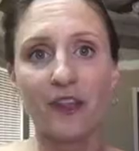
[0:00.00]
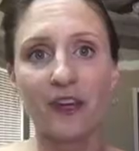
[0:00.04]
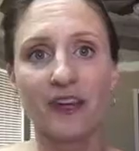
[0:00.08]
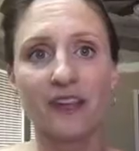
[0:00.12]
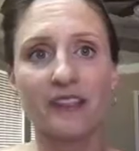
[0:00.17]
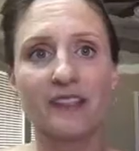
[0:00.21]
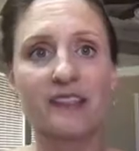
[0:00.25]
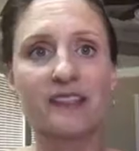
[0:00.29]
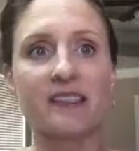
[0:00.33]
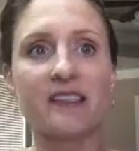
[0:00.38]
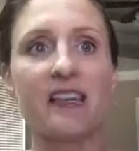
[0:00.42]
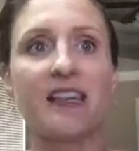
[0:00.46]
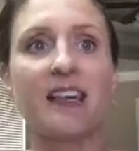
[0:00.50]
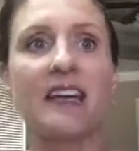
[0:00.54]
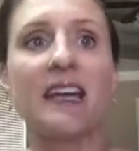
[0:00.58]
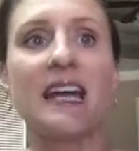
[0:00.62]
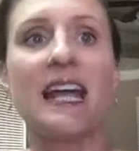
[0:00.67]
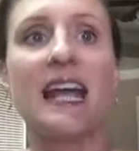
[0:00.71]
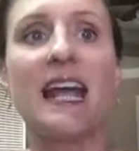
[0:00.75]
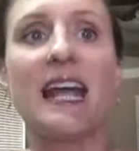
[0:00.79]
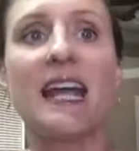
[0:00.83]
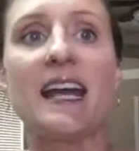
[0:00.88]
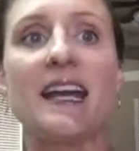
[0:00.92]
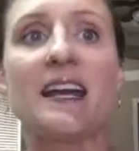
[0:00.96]
this.
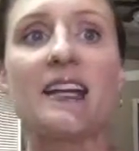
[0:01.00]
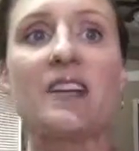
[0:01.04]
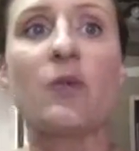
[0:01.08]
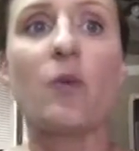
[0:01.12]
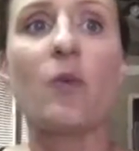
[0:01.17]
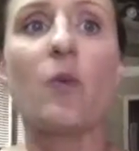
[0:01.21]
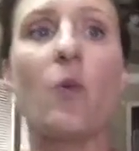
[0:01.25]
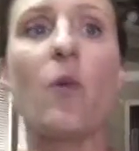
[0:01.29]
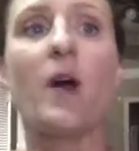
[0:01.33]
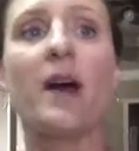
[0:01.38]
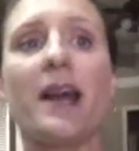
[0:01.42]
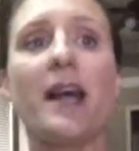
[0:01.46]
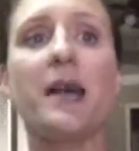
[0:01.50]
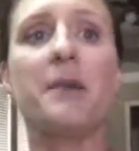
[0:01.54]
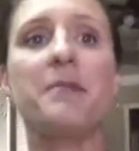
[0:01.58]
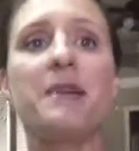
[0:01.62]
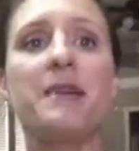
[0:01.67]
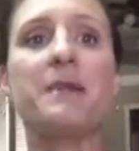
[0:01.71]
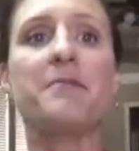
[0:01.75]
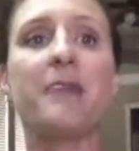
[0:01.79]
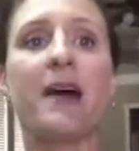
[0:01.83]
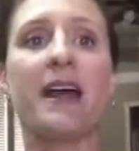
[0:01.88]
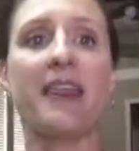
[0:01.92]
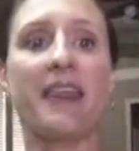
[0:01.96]
And what I
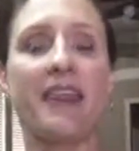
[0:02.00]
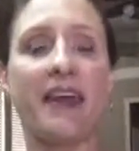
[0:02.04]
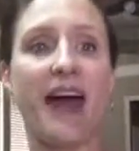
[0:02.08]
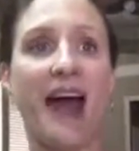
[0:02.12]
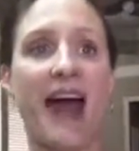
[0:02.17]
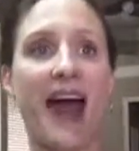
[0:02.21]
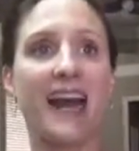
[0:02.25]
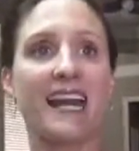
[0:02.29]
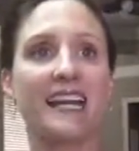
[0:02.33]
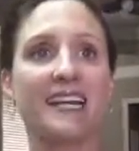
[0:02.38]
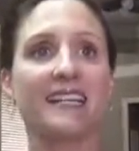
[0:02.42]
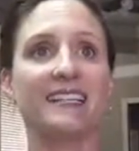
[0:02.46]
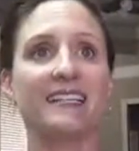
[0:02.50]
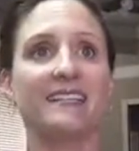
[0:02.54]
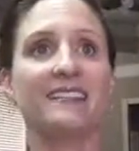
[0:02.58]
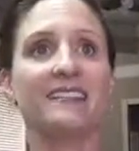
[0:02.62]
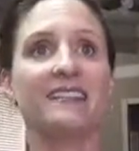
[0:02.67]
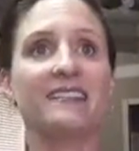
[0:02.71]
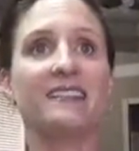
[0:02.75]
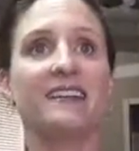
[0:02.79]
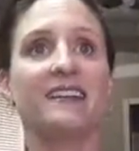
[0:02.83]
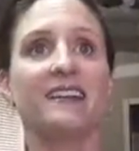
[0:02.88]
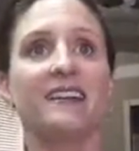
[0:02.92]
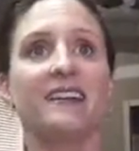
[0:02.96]
mean by that
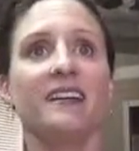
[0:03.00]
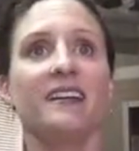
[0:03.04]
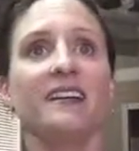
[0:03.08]
is